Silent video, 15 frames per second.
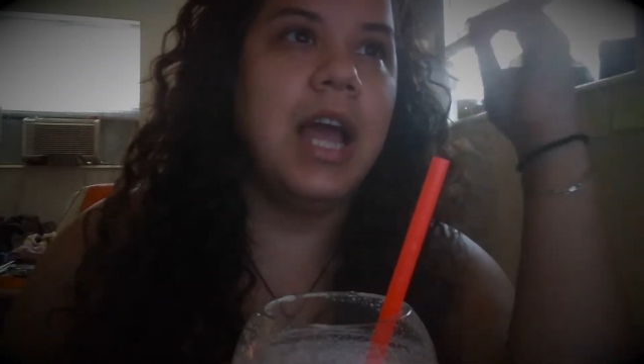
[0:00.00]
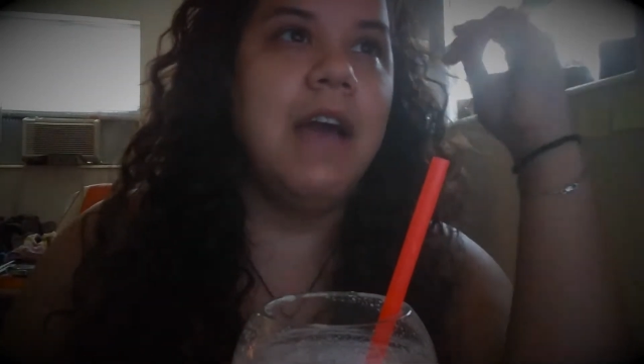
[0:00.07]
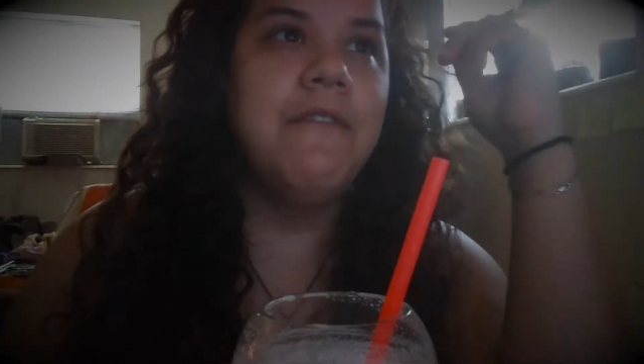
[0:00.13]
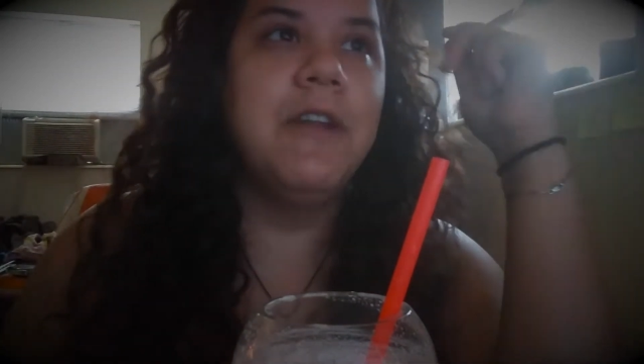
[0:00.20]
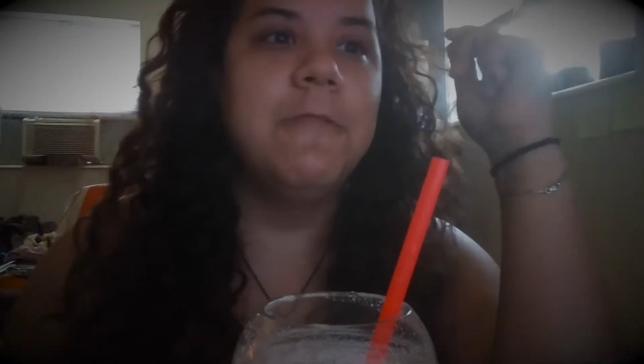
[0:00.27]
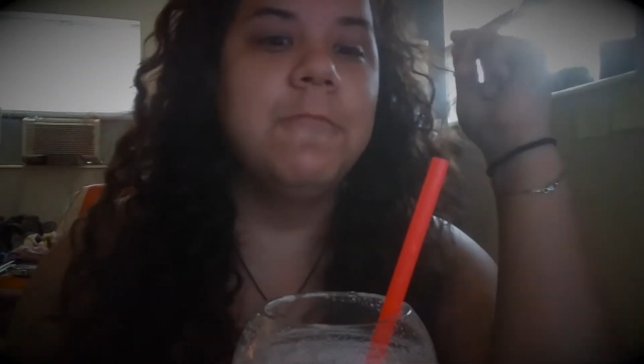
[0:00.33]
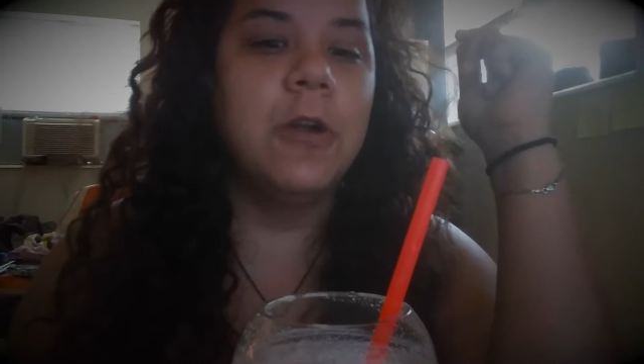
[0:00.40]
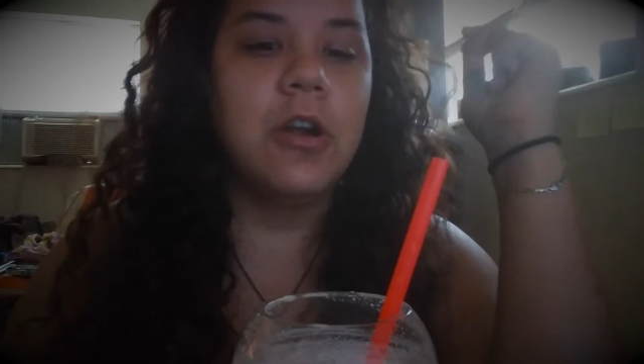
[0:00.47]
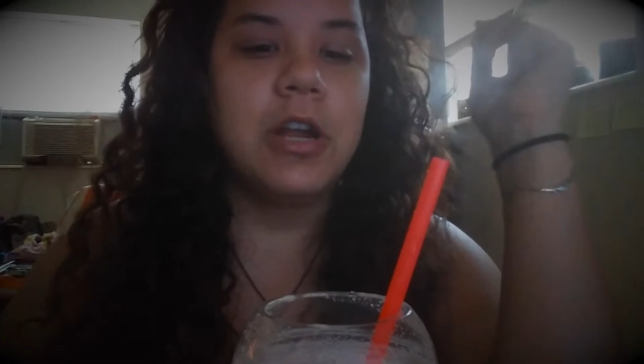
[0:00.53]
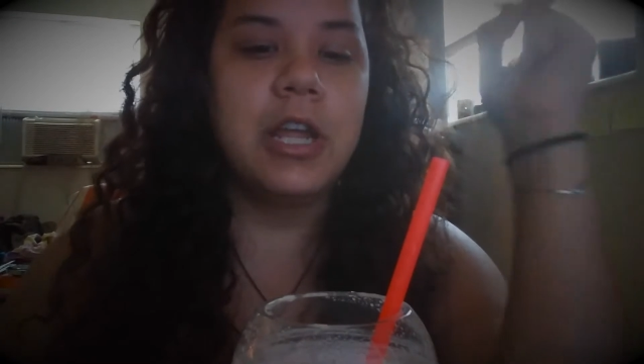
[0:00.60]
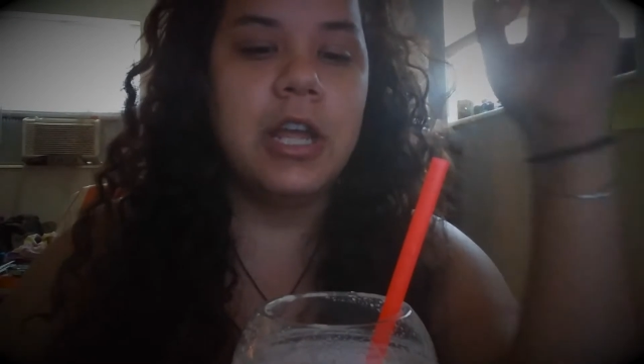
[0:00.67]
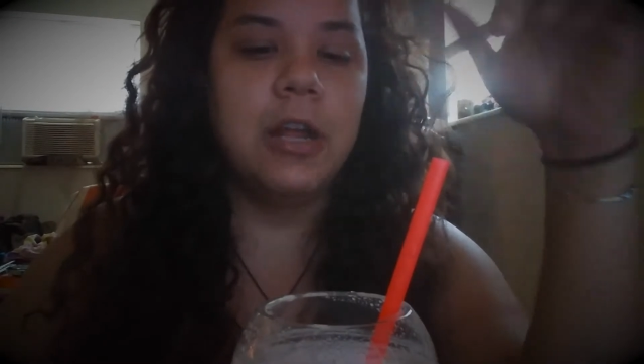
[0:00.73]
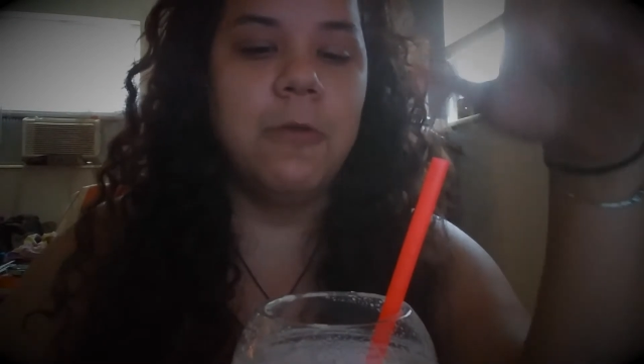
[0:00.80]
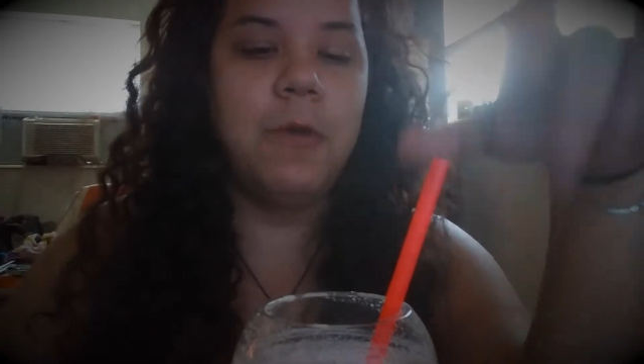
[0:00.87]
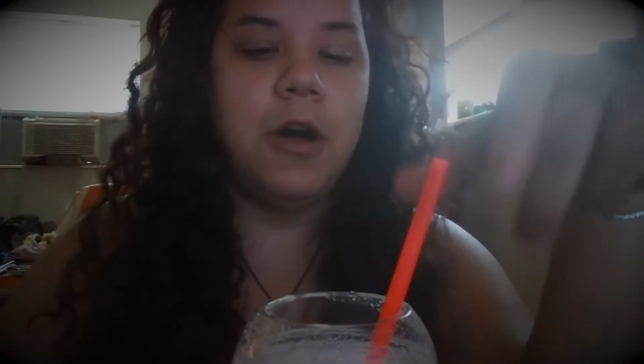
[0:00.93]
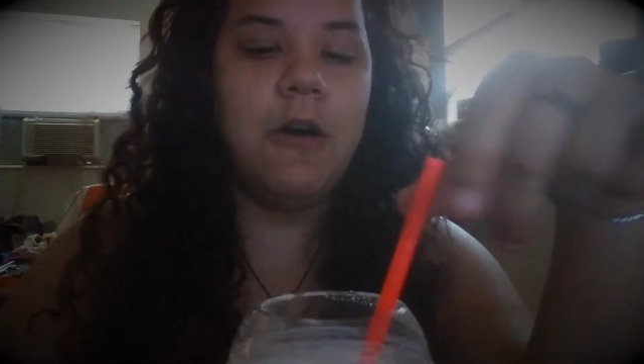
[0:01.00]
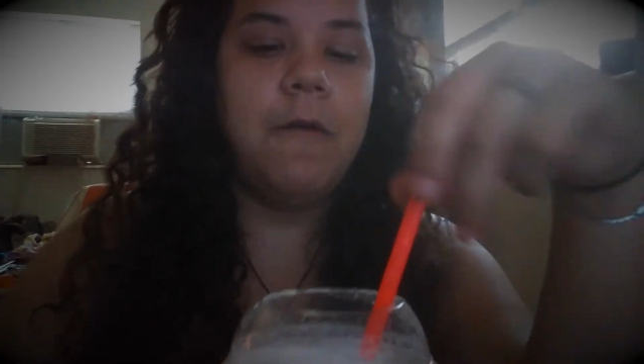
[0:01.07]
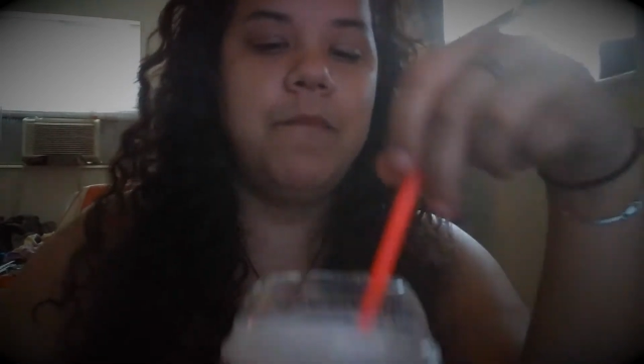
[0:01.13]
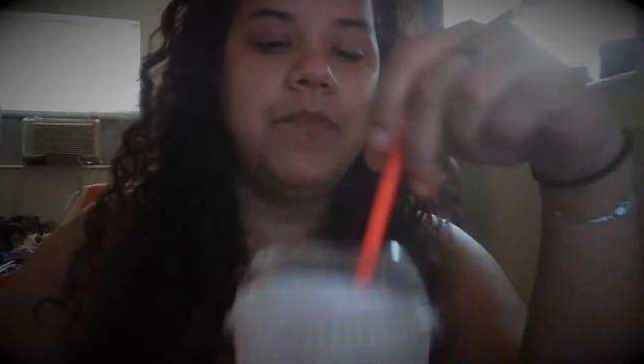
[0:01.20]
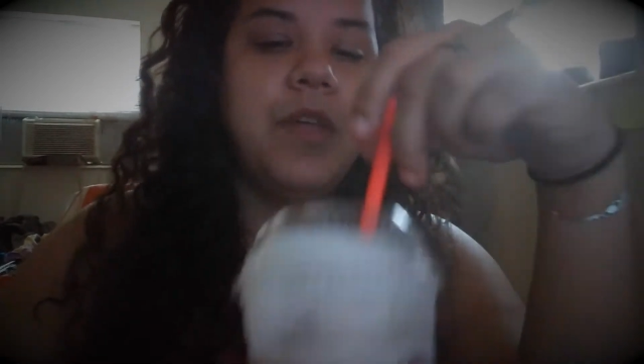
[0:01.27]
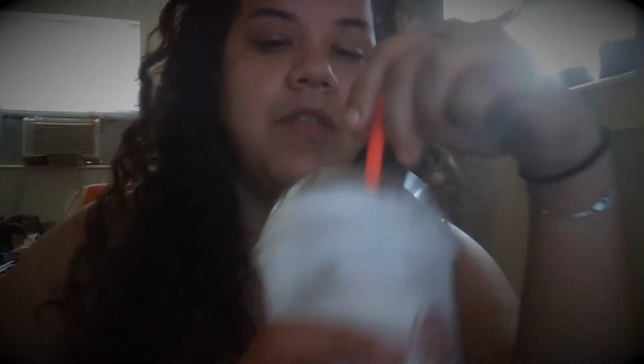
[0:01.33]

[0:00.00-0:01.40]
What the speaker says: I haven't had Burger King in a while.